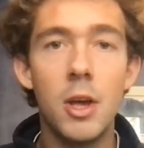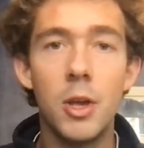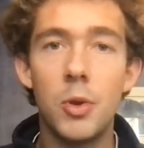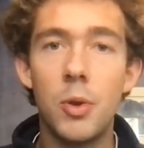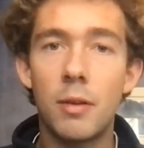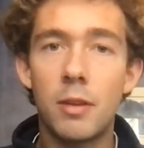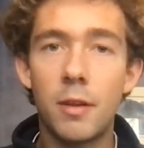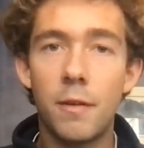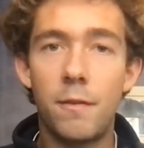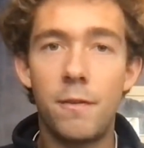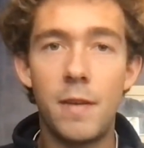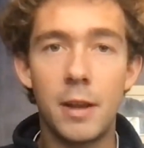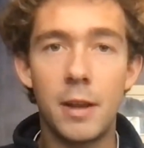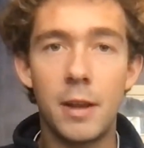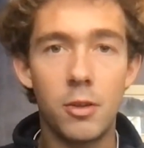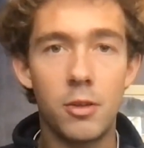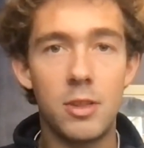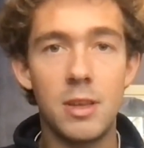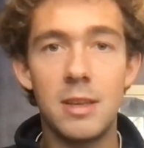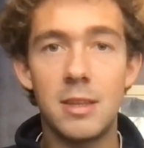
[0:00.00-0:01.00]
You have to
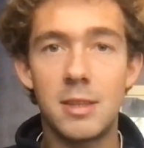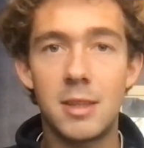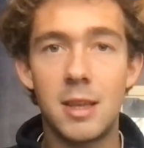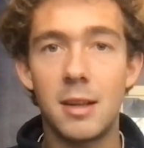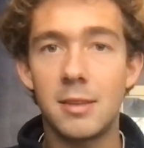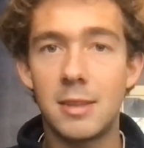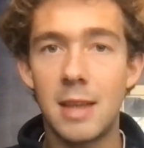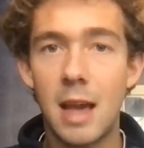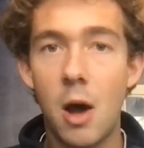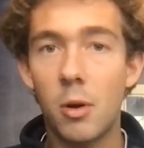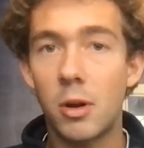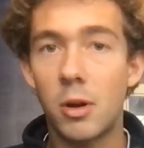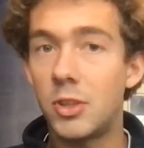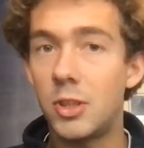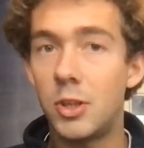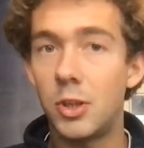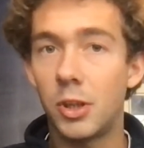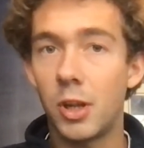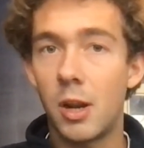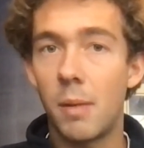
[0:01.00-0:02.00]
figure these things out because
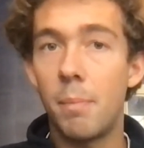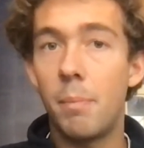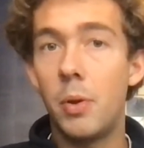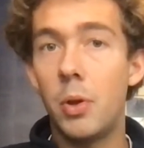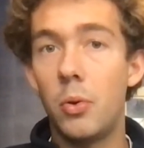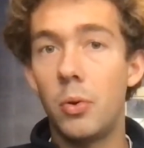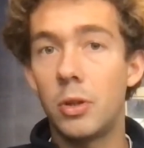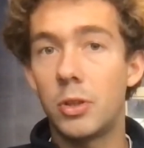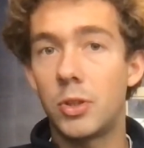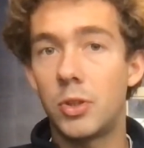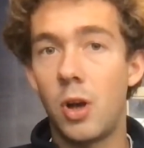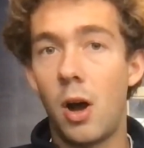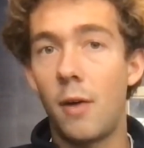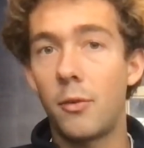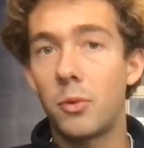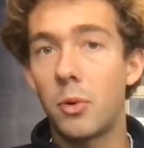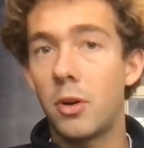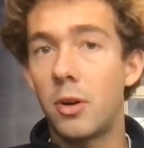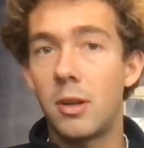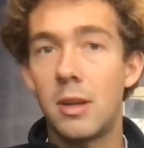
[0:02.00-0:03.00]
then you're going to build a
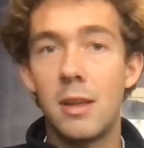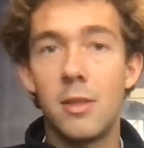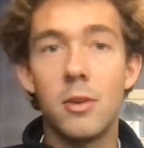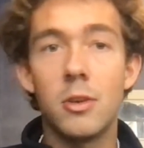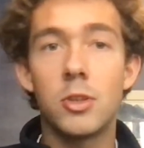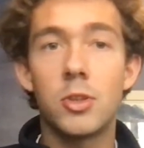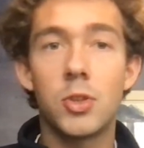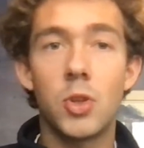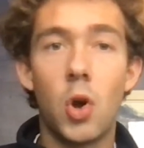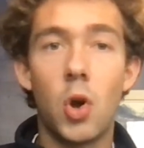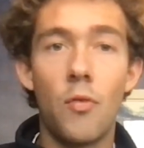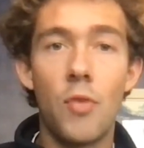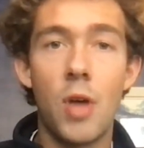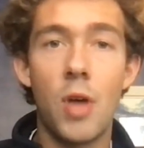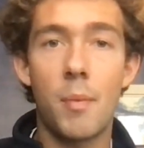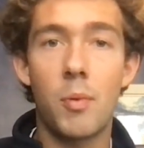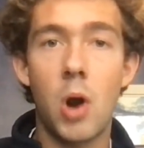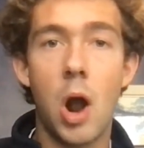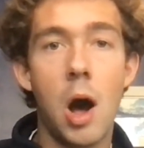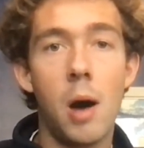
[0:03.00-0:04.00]
software to either solve
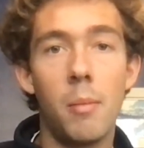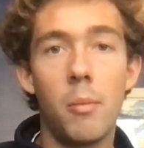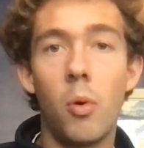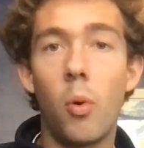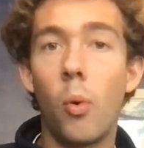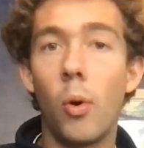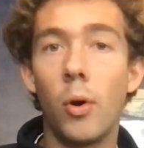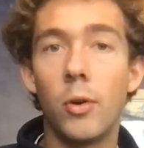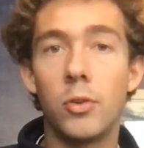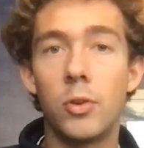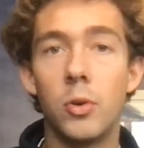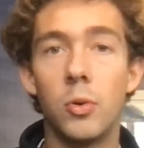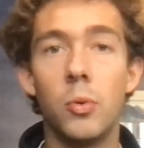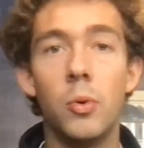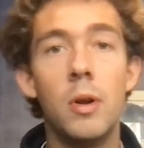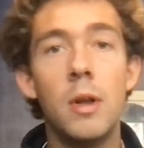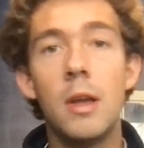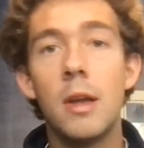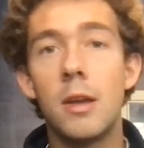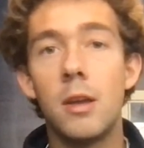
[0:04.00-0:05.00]
that problem or to,
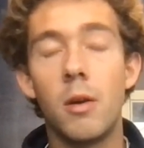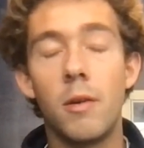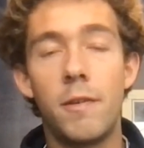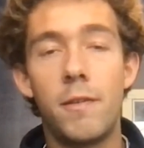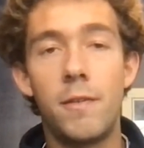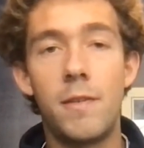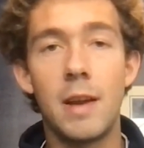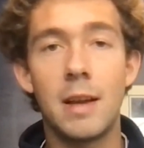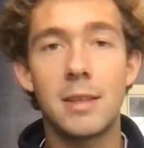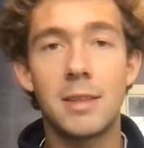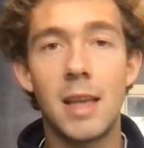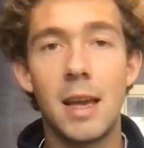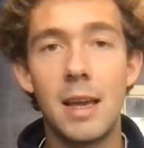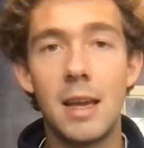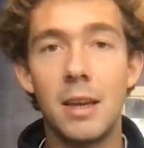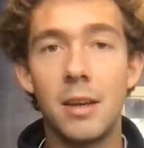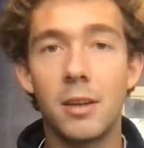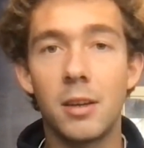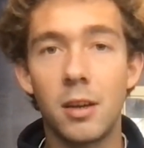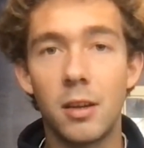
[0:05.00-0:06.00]
you know, fix that
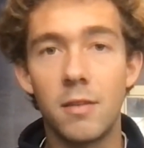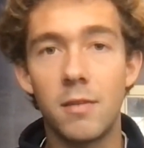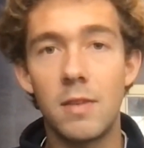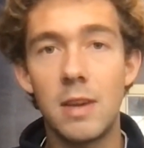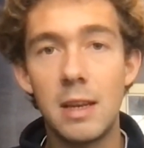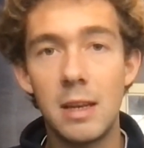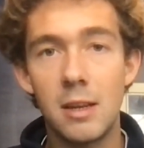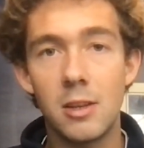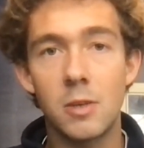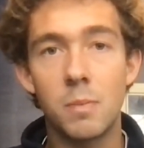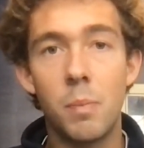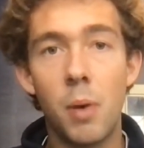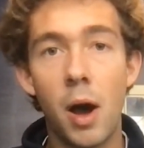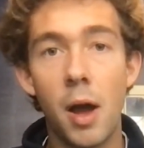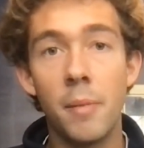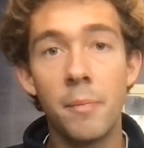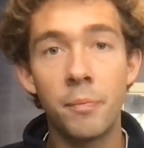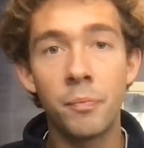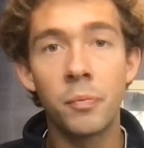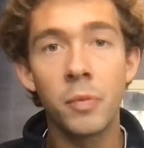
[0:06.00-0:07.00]
inconvenience.
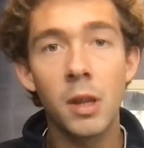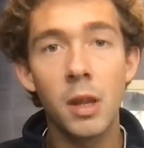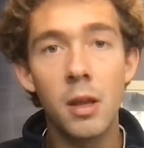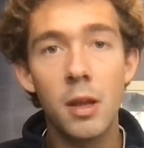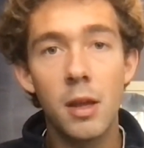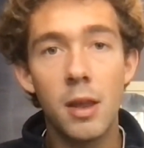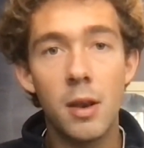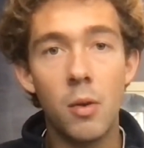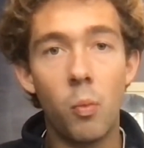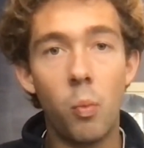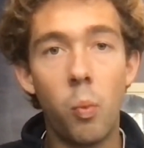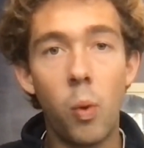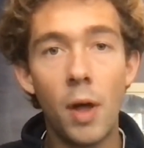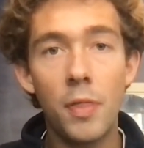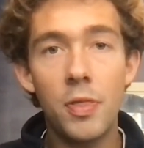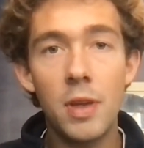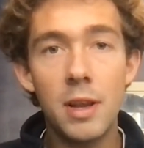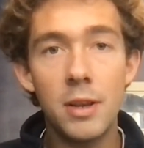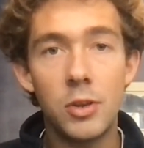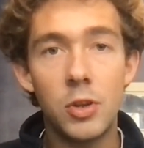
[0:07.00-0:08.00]
But
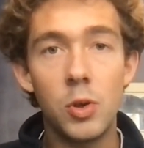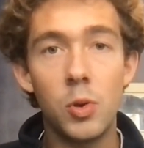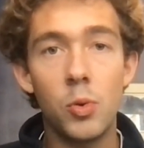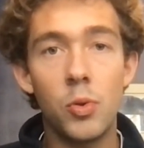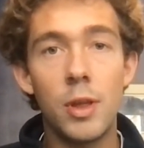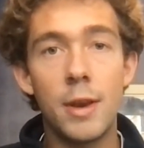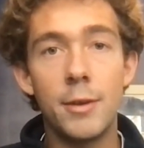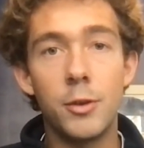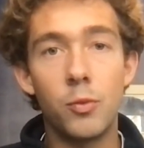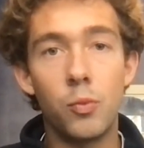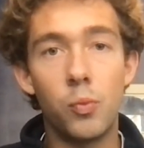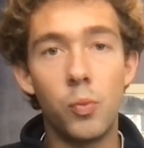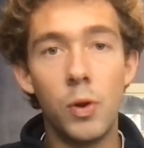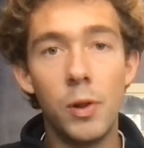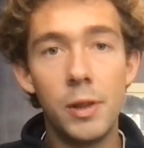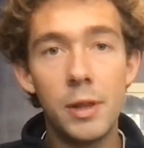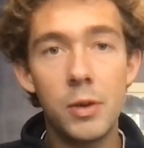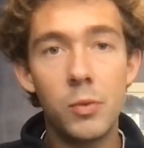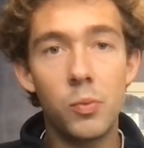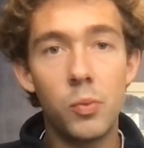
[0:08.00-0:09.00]
what they do that is
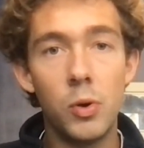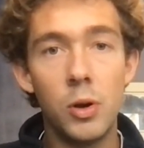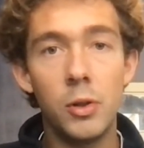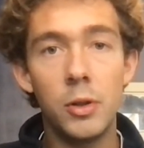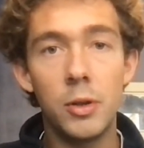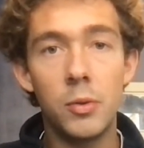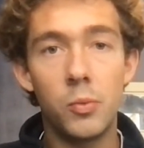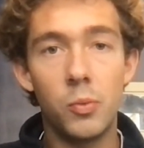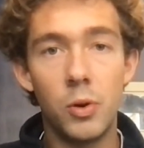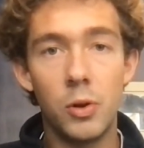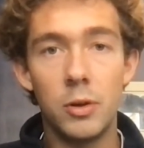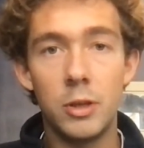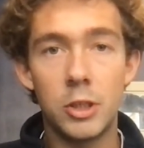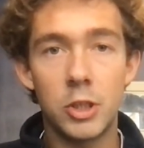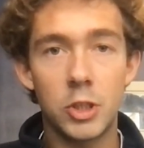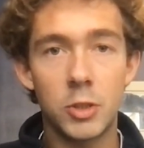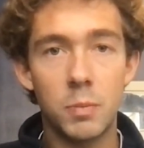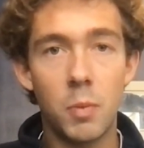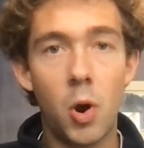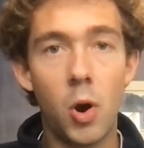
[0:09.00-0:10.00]
really, really, really
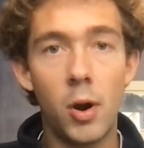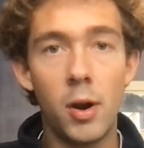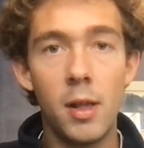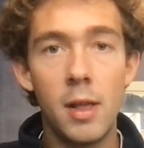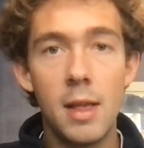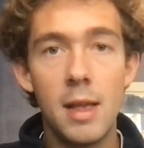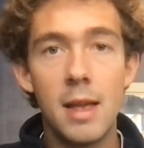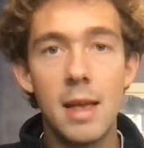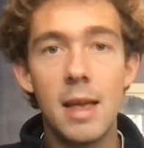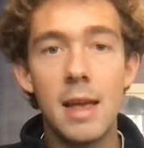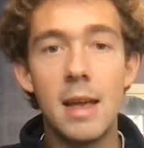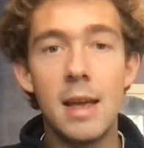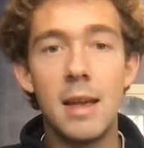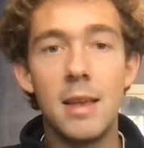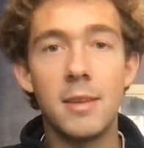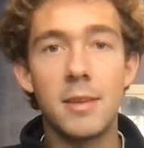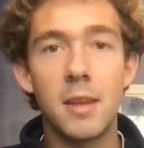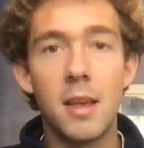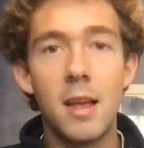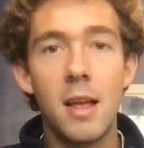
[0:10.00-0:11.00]
smart
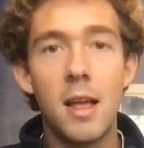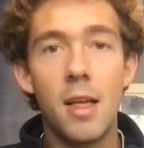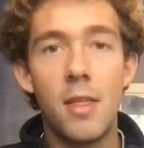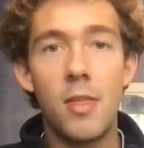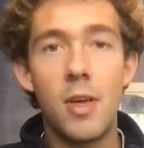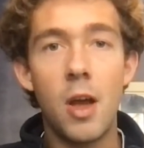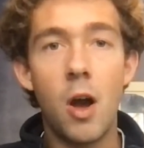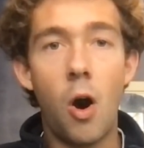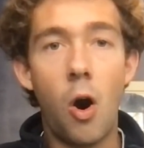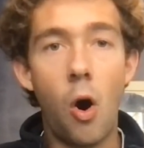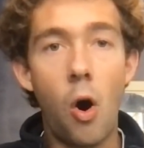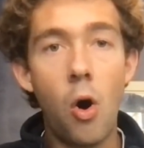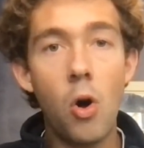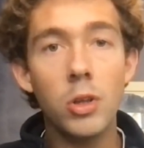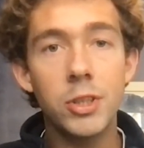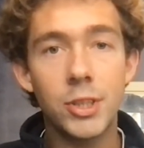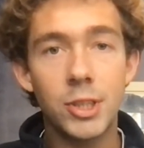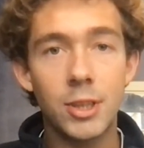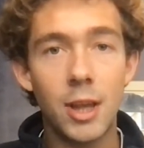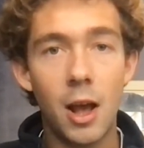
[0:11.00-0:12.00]
is they all
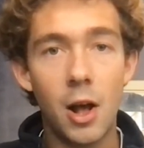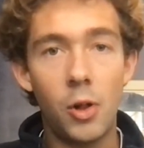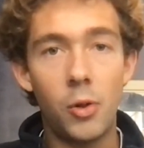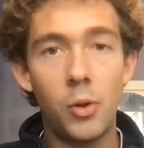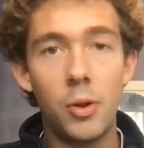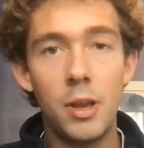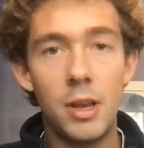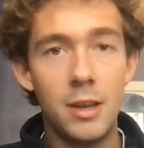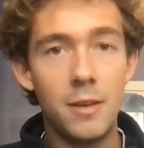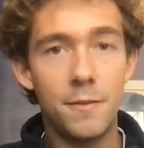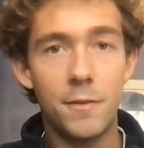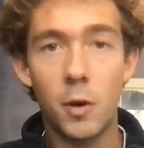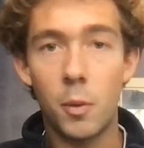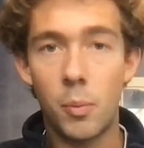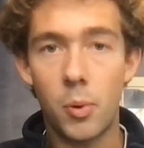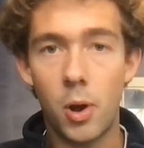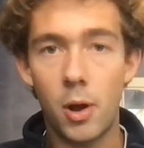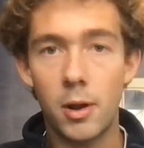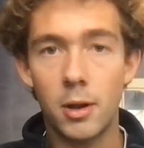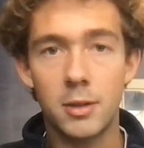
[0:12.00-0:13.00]
sell info
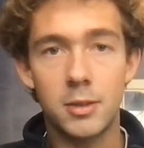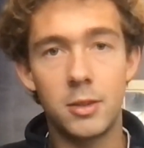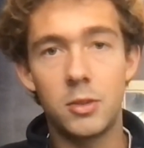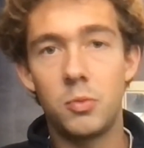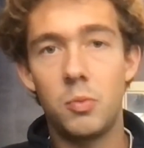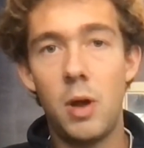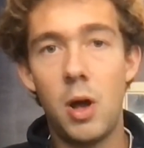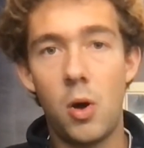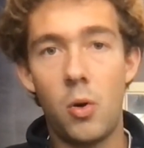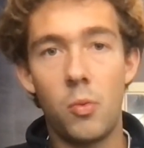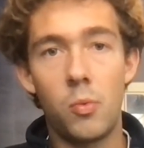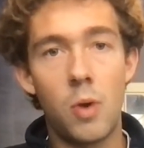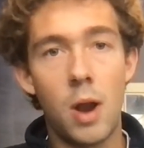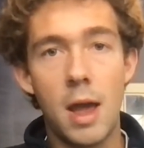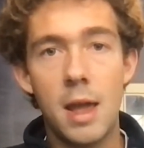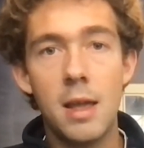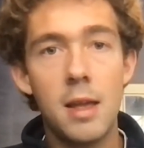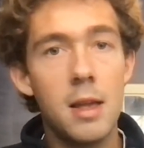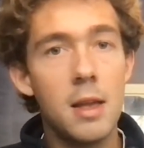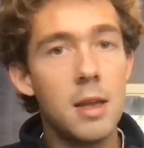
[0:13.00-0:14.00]
products as well,
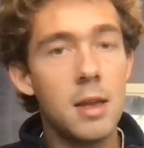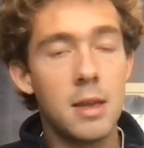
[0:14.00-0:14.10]
right?